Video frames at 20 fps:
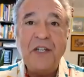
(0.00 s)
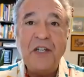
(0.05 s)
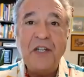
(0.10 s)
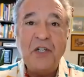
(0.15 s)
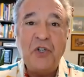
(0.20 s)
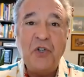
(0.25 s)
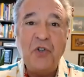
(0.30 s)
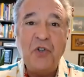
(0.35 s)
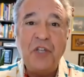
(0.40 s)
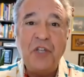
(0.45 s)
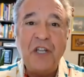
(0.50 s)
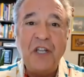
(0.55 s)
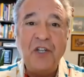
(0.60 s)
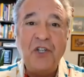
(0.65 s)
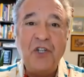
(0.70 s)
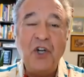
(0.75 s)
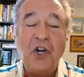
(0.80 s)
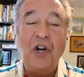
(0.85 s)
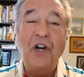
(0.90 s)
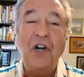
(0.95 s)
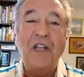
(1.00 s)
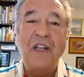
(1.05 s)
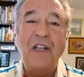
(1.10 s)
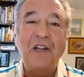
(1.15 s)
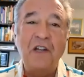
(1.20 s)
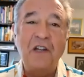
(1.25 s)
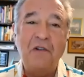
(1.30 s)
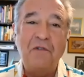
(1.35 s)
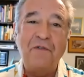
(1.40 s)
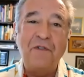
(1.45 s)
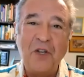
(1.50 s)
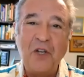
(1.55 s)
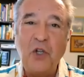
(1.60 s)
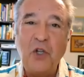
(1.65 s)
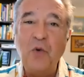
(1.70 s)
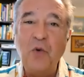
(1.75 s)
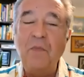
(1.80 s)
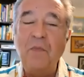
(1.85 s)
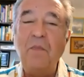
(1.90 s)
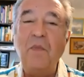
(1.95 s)
into the jargon of the
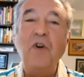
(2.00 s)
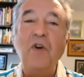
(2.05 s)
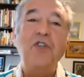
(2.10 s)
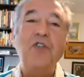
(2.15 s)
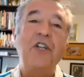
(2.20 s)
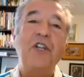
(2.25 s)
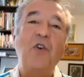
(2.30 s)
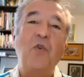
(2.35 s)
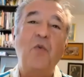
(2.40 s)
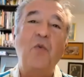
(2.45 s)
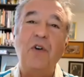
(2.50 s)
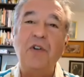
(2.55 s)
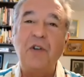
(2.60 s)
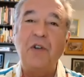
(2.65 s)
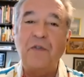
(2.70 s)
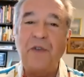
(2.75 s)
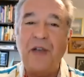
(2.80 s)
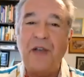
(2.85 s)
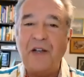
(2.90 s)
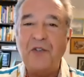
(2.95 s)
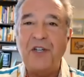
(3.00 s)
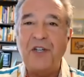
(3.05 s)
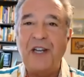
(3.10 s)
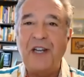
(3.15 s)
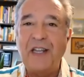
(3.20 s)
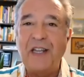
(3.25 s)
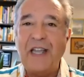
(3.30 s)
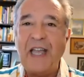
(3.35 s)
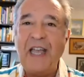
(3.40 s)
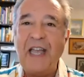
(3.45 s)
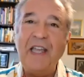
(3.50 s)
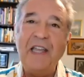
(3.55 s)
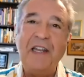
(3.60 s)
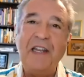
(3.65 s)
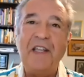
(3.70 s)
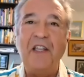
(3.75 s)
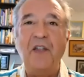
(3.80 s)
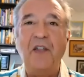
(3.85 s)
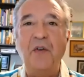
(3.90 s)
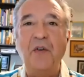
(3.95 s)
new emerging world of housing like
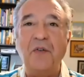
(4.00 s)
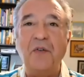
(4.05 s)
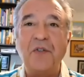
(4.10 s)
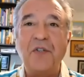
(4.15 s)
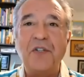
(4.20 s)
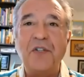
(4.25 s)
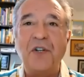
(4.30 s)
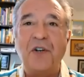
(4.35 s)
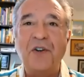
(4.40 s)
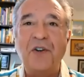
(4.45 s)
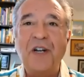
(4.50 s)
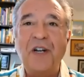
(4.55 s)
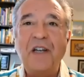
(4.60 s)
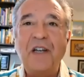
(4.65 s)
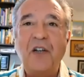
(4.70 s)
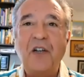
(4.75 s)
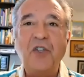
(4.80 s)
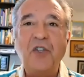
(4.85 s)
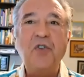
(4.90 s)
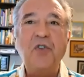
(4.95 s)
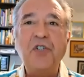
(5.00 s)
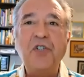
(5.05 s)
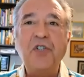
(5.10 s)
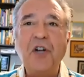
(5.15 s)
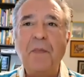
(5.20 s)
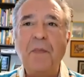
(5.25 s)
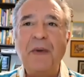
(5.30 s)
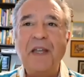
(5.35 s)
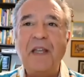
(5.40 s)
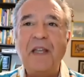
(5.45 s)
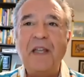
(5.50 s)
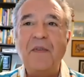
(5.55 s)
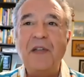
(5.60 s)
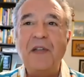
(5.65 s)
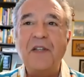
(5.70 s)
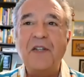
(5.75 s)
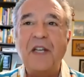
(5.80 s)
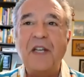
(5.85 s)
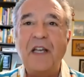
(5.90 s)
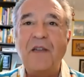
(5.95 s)
ADUs. So could you start by giving
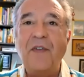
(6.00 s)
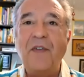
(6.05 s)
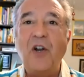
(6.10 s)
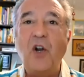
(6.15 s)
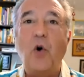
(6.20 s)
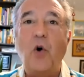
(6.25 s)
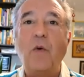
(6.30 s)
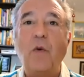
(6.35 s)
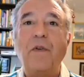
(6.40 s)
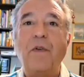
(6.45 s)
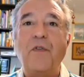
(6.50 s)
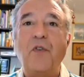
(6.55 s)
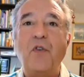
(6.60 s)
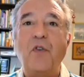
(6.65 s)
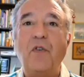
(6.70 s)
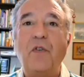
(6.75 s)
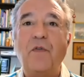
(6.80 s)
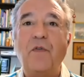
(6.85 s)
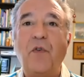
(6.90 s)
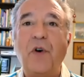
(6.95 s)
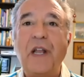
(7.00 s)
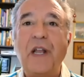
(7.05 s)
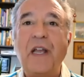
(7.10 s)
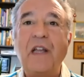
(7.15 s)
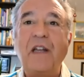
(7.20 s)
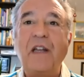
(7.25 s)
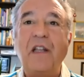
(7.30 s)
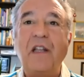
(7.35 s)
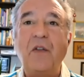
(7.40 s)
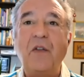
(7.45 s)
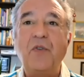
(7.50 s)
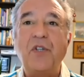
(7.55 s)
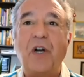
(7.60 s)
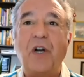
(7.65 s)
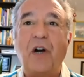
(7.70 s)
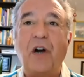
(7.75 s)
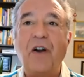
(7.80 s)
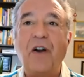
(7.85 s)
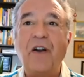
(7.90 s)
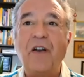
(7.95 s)
us kind of an overview of what ADUs
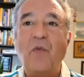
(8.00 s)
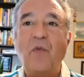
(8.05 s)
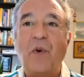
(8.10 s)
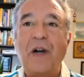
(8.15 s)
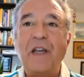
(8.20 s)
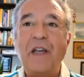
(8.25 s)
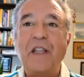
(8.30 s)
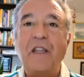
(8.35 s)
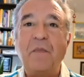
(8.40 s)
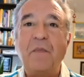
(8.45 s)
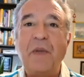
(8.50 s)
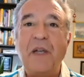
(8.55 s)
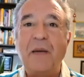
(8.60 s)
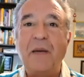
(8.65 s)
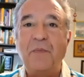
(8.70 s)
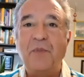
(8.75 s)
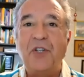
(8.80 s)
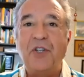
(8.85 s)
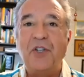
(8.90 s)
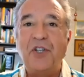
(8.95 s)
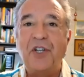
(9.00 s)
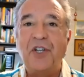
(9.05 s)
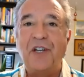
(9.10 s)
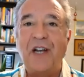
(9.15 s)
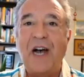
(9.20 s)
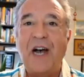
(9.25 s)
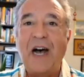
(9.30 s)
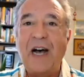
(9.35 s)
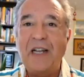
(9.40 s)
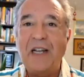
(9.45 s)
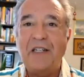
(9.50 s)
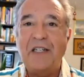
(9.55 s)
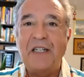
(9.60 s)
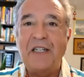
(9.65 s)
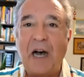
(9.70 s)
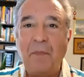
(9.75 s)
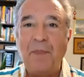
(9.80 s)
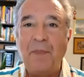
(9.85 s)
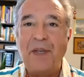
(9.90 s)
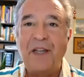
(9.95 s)
are and why they've become such a hot
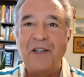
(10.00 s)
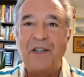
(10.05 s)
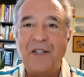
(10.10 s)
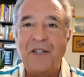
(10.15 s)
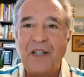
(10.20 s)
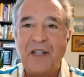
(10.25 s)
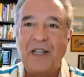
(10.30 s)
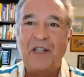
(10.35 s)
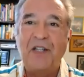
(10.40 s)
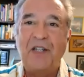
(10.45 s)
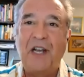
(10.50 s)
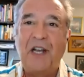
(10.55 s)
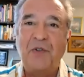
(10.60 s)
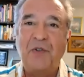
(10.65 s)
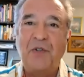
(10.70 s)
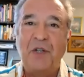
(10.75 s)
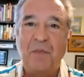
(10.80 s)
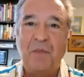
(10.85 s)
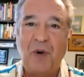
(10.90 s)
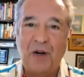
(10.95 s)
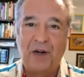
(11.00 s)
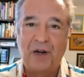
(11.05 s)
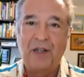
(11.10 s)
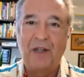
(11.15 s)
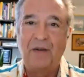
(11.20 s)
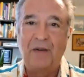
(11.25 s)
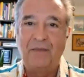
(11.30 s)
topic in today's housing market?